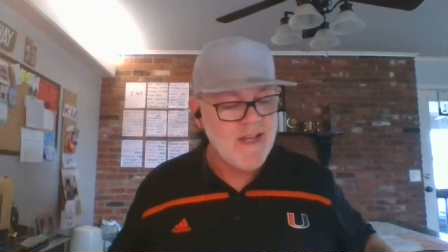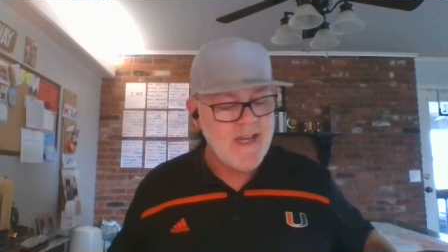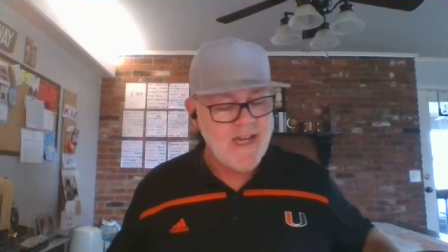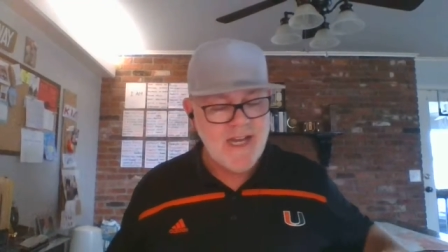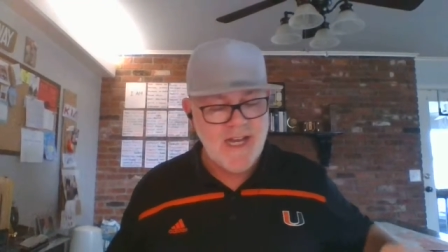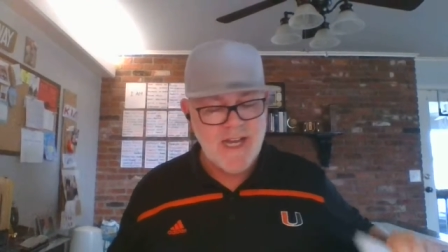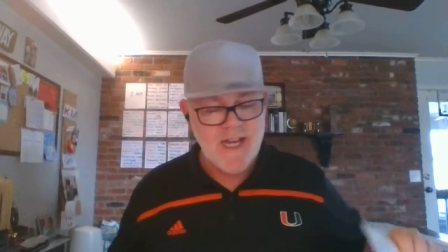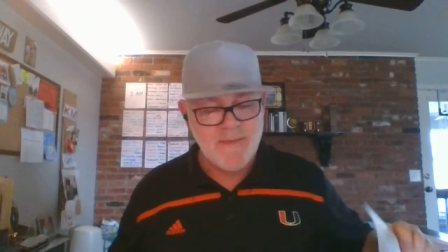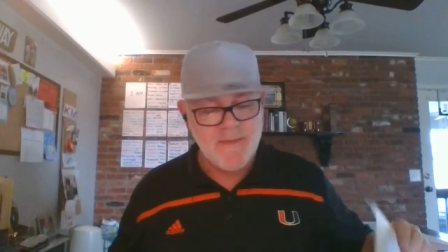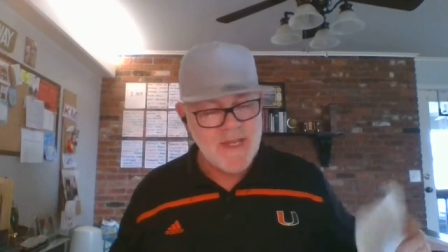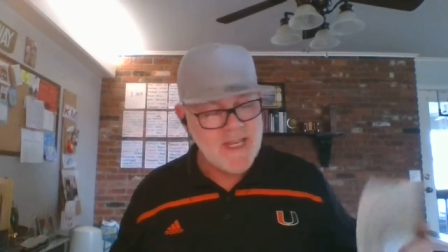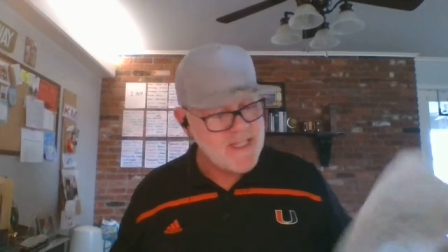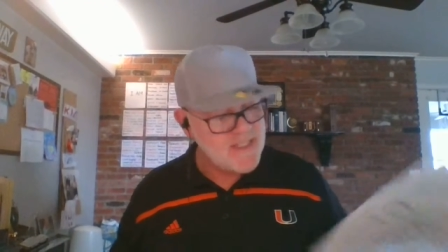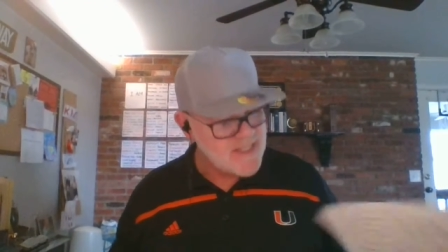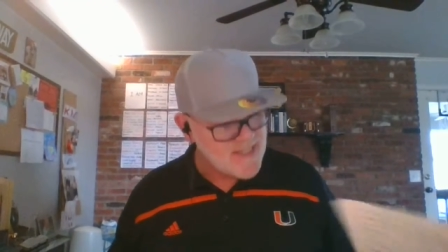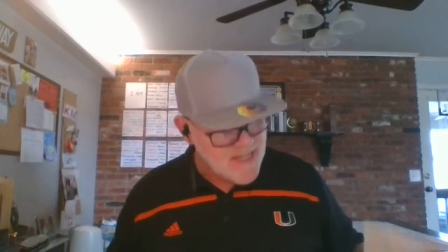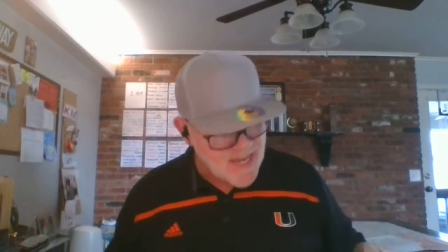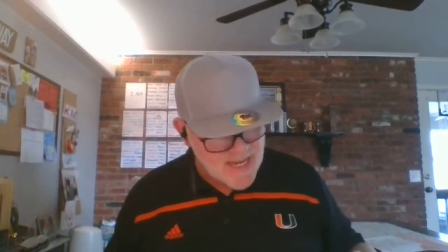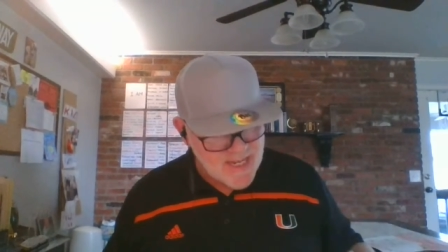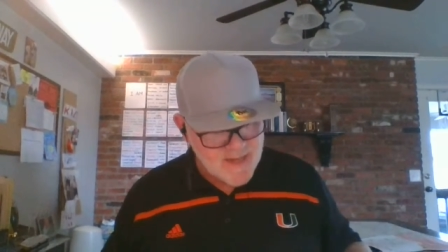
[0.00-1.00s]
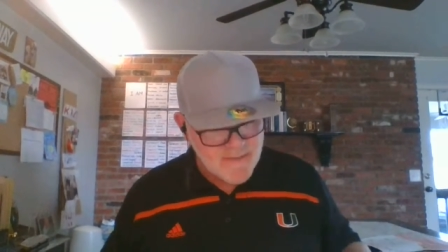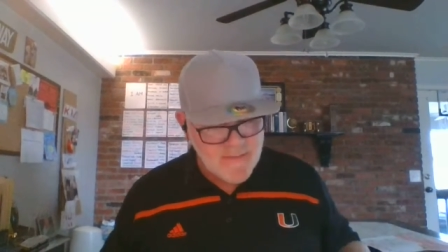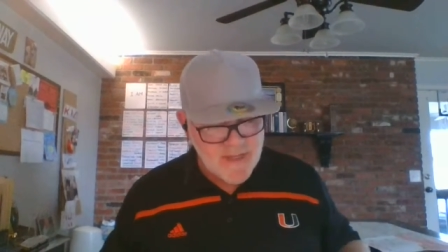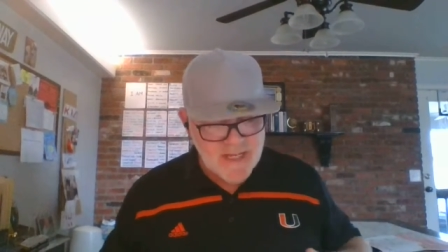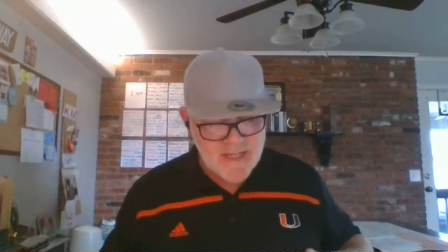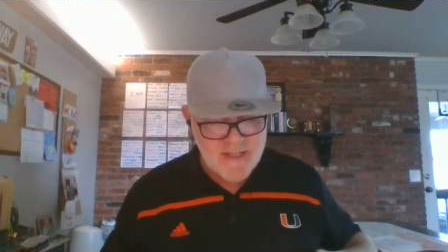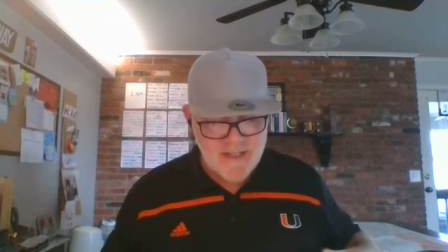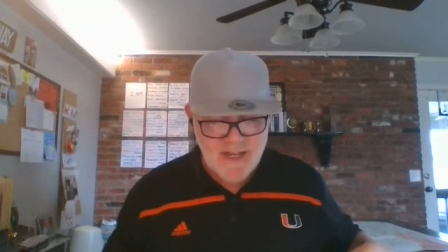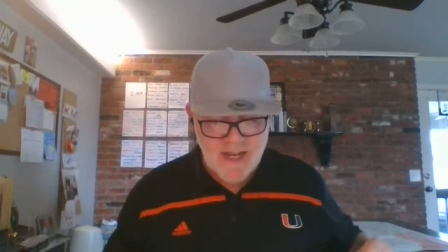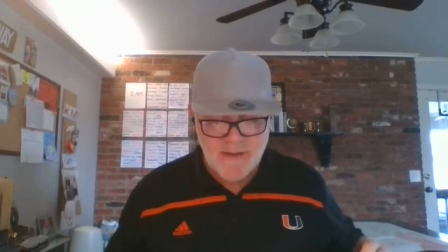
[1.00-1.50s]
Um, it's taken me,
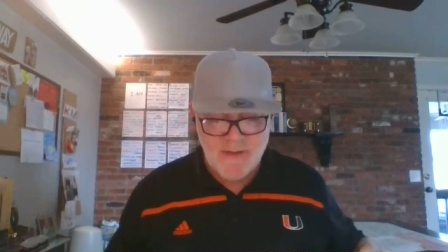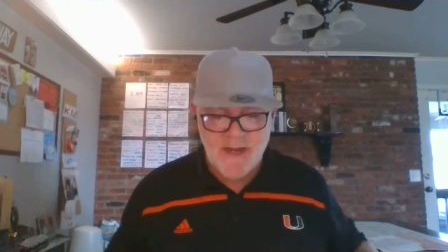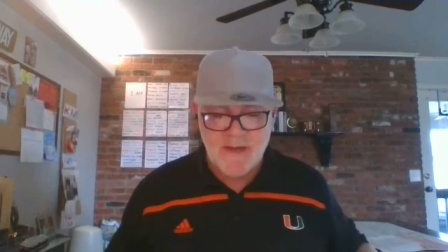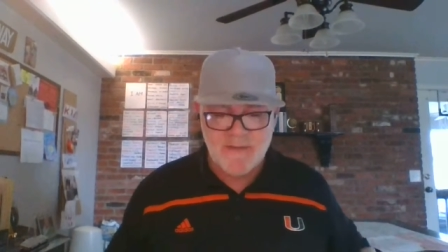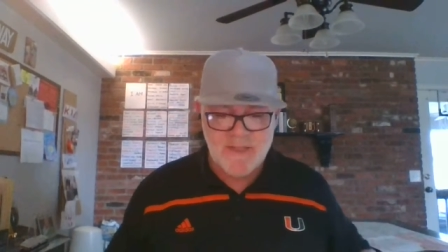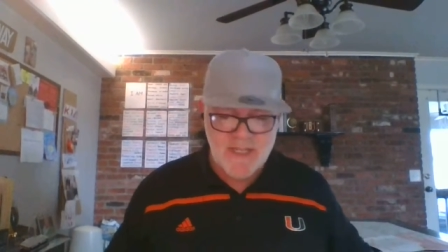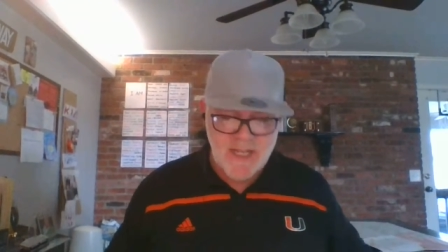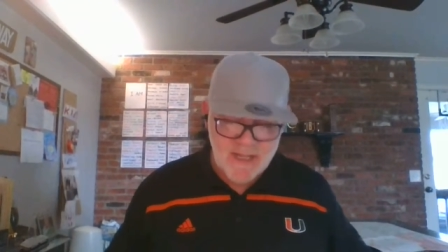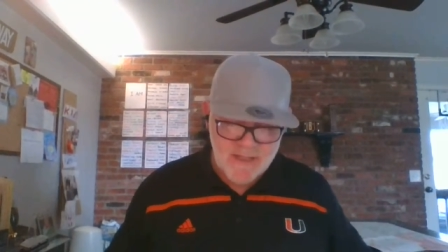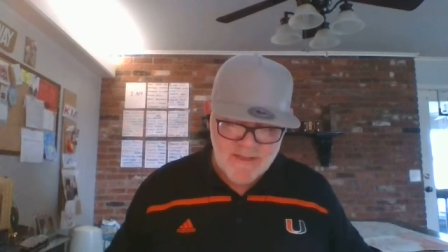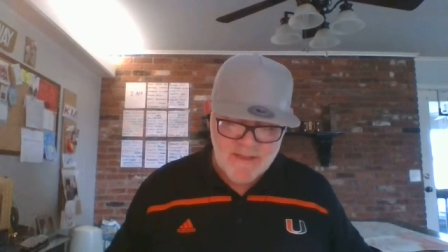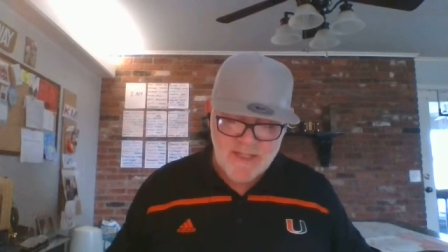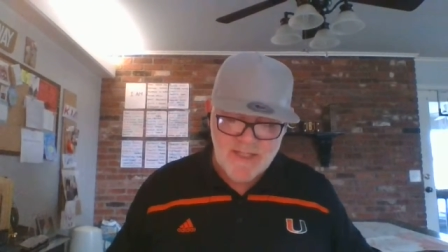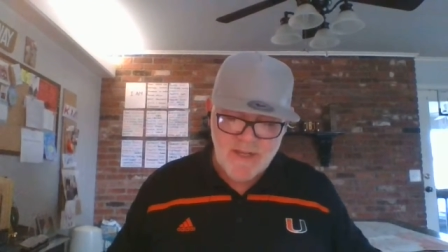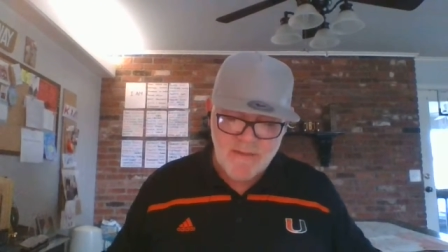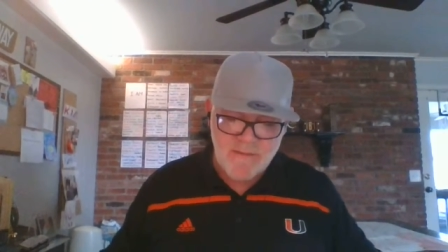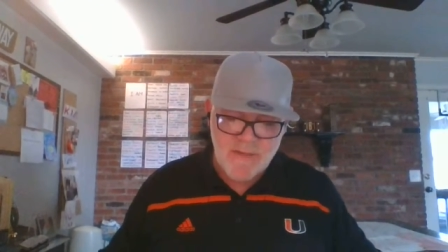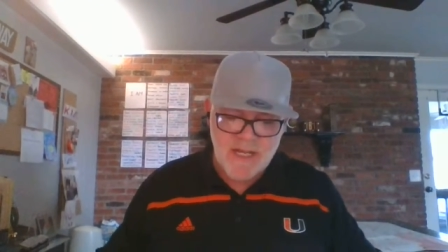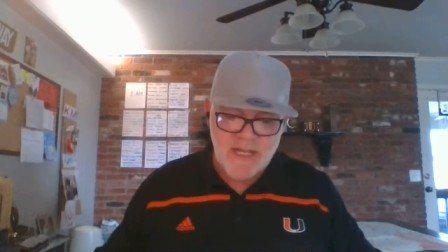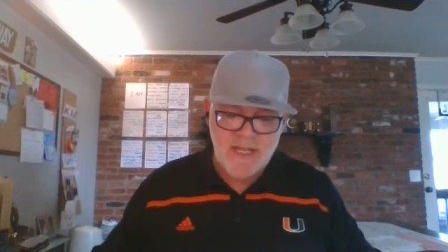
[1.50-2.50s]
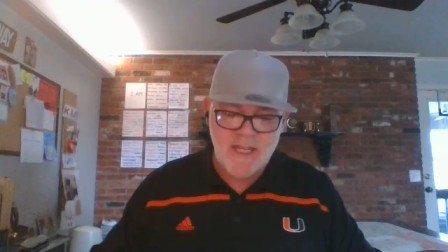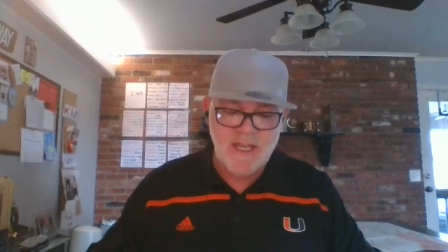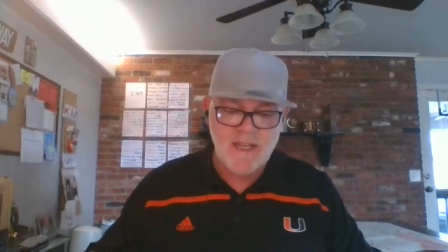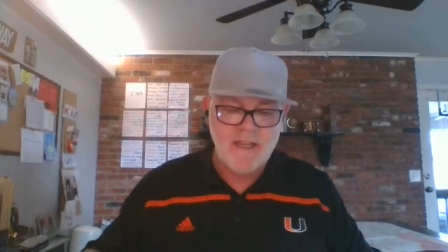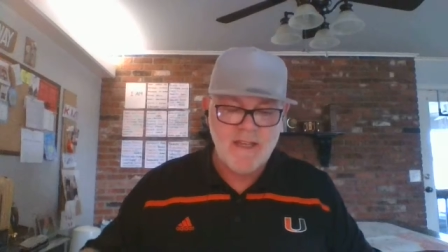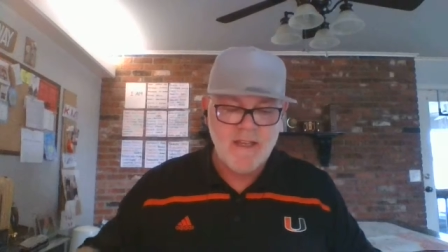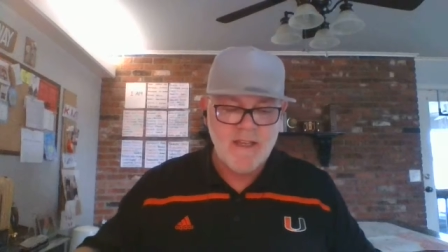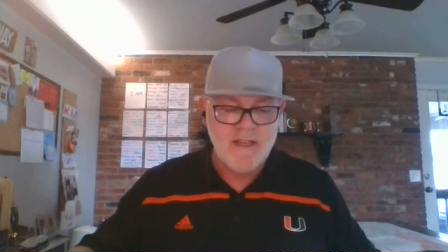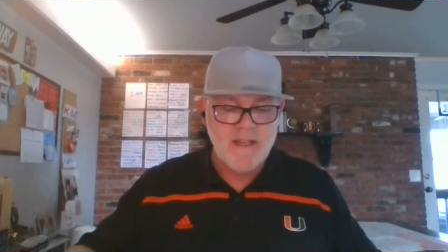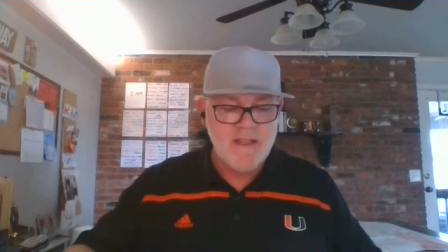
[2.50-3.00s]
I, I was telling
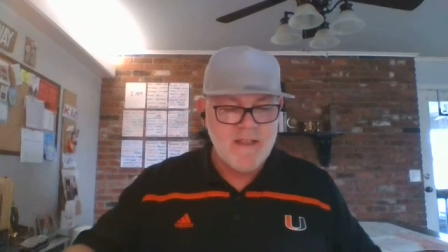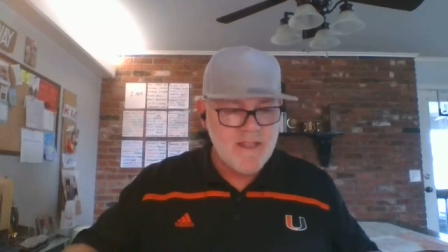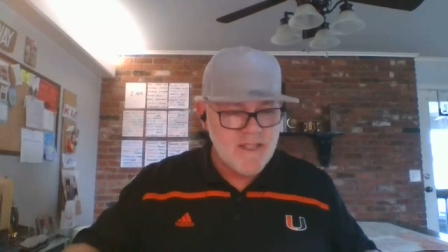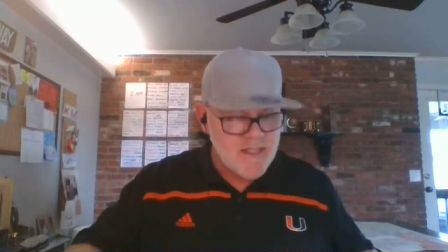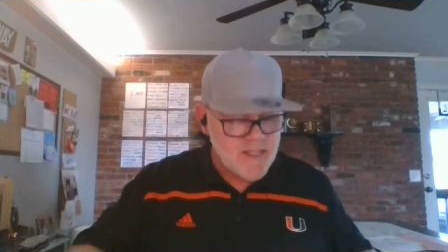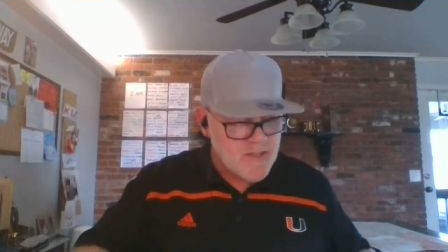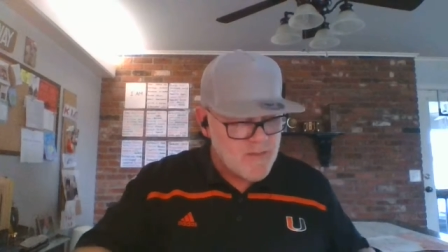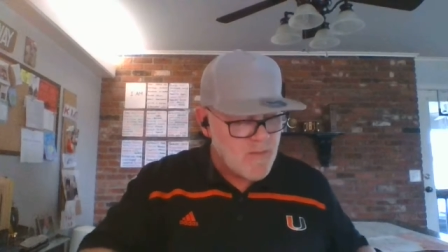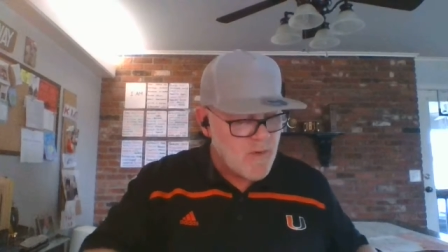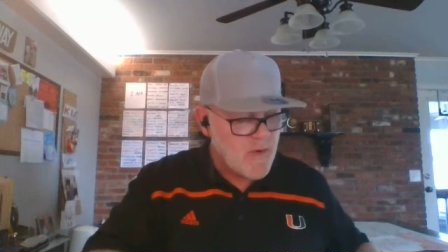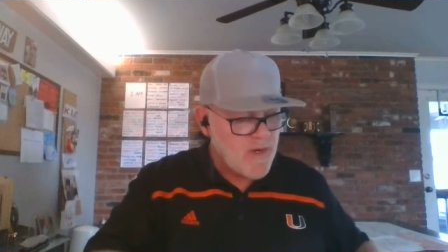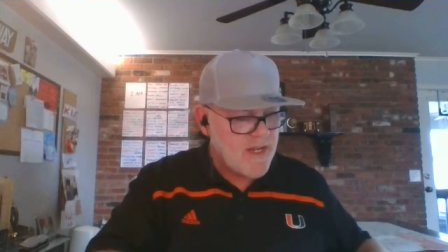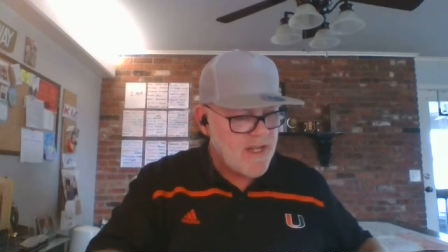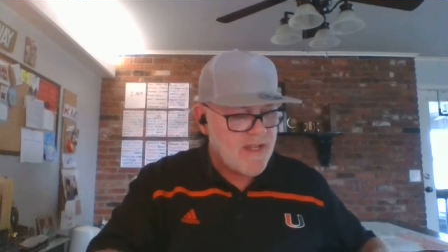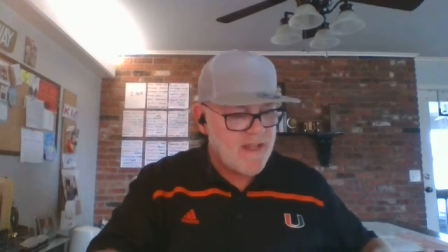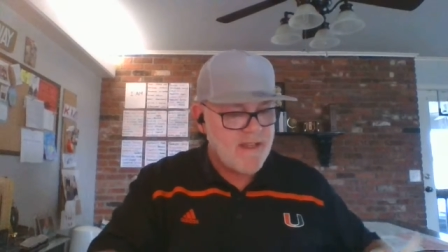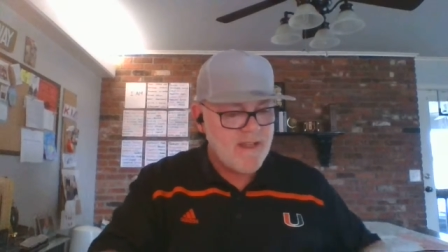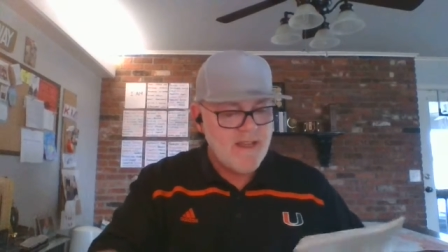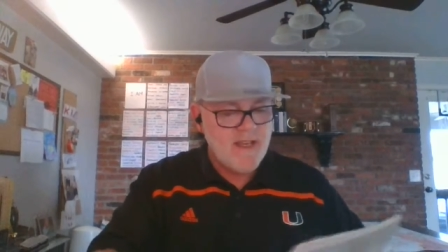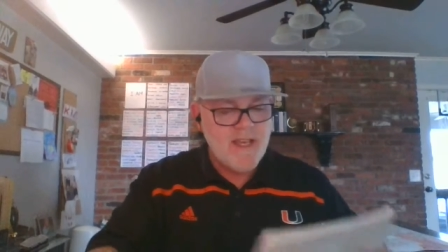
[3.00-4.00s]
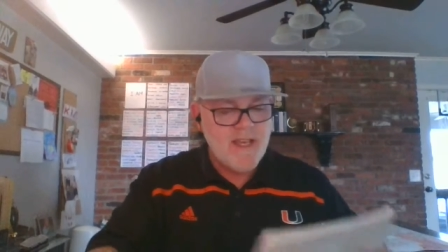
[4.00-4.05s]
somebody this morning